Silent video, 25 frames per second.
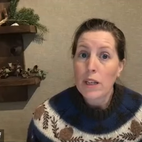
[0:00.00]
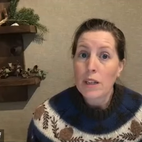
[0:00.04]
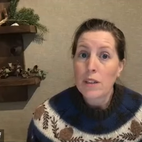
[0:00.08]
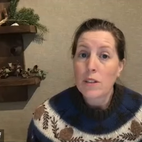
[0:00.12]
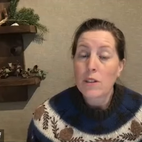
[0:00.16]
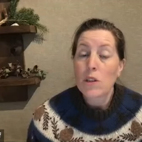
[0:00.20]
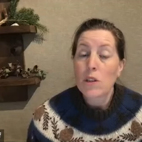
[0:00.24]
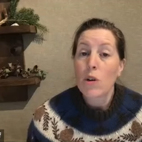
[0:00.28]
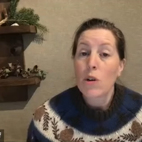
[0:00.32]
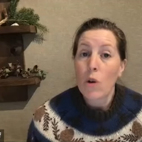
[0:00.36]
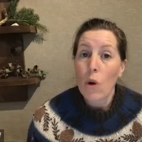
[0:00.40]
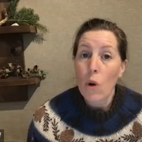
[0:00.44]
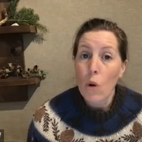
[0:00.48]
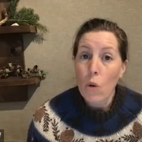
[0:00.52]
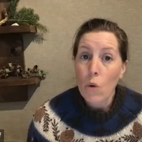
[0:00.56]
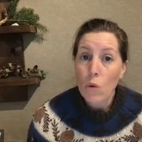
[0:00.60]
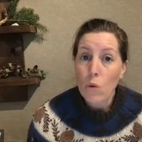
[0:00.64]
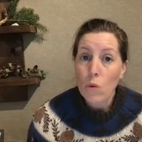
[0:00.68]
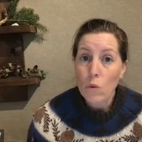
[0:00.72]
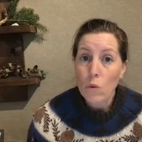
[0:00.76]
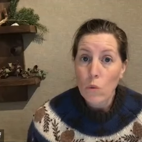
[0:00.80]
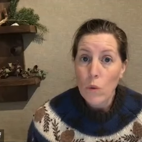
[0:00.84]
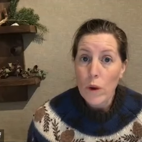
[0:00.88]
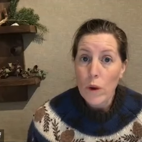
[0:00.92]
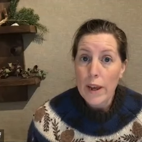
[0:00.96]
things her
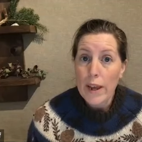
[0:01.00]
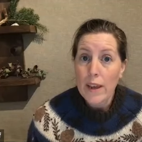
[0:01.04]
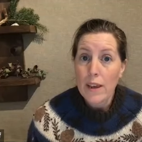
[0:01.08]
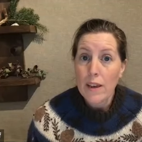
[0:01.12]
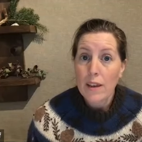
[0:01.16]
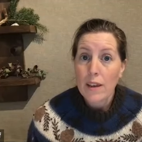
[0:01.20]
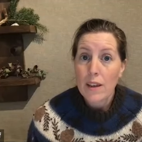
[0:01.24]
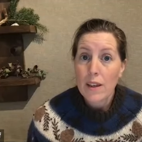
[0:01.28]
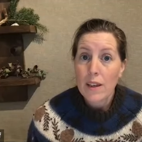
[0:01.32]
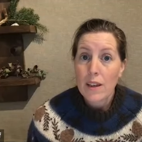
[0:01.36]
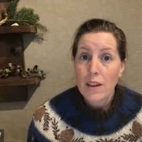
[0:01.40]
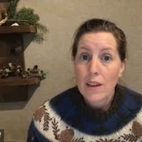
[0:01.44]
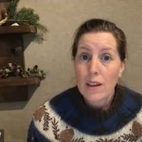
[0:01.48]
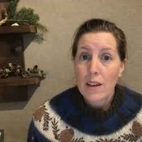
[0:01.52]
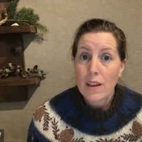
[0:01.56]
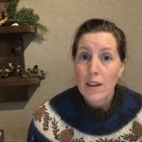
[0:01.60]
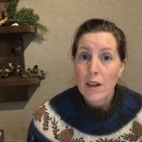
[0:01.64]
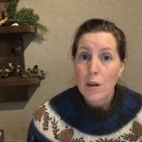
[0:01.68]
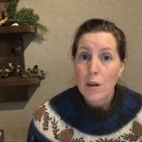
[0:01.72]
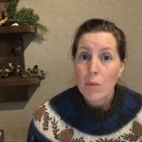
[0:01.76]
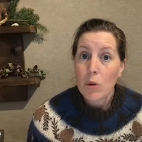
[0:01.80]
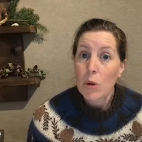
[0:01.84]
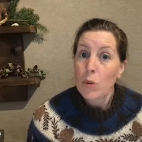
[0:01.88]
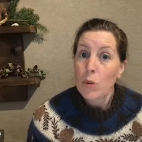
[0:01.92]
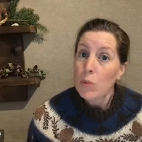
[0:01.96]
own way,
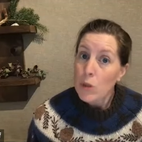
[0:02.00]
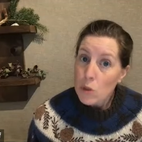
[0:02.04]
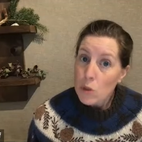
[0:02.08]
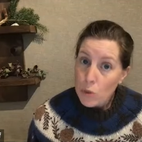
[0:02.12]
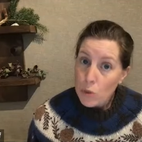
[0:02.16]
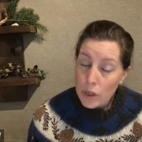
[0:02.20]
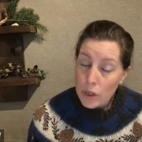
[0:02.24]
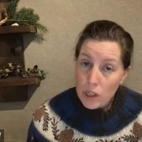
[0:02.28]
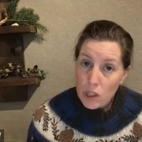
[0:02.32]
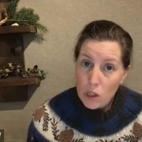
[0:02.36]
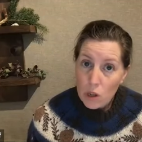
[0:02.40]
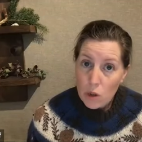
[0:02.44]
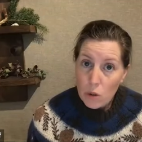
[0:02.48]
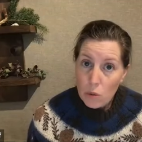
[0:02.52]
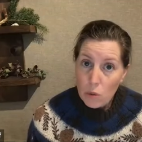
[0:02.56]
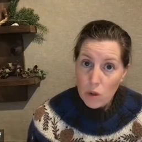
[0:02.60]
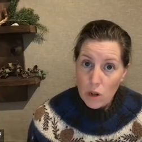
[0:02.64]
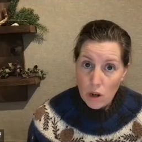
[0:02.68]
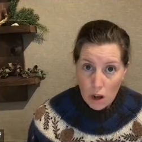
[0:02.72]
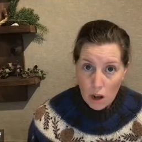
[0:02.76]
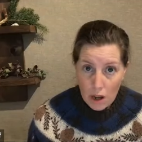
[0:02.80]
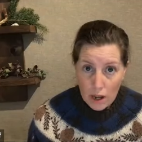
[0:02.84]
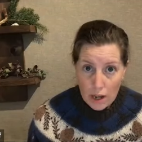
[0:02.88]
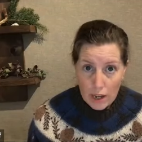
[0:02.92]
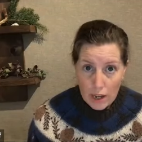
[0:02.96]
but between you
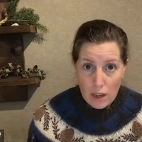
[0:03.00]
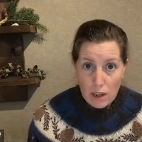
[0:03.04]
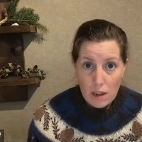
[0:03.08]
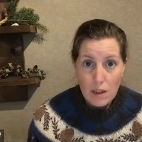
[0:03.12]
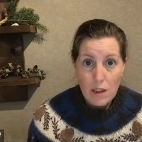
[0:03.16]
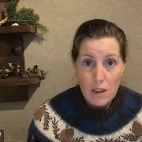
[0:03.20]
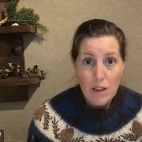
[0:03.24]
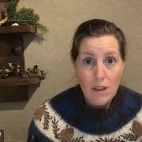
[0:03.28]
and I,